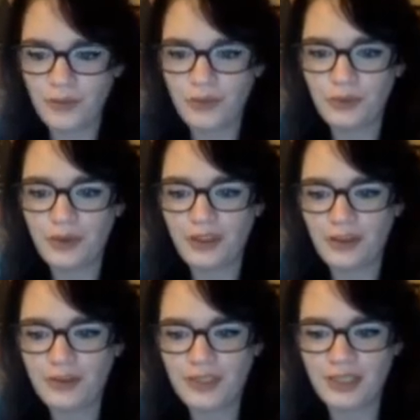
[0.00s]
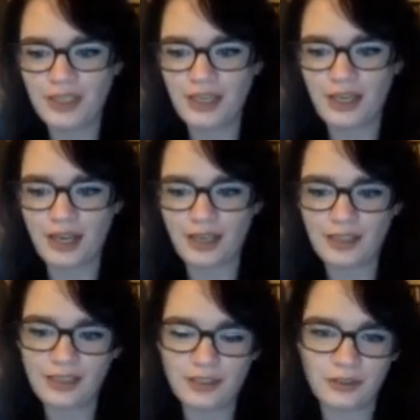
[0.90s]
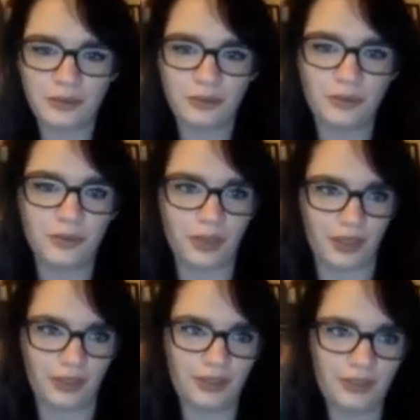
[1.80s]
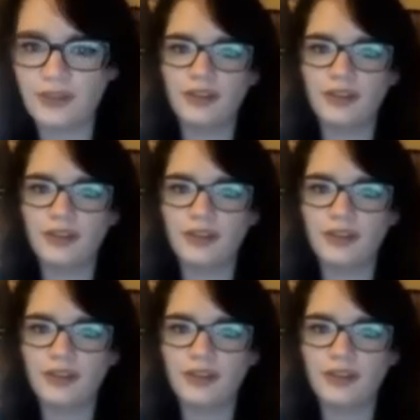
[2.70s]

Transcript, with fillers: Well, that was the 90s quiz.